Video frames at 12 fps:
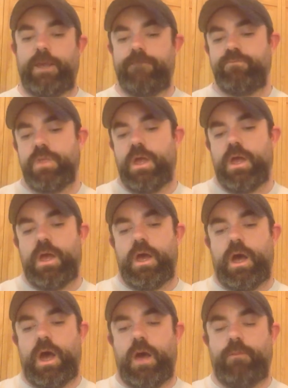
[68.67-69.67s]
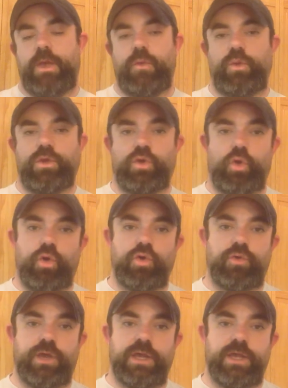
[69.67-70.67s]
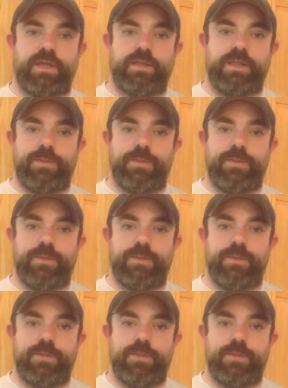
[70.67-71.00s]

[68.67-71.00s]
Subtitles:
And when you're ordering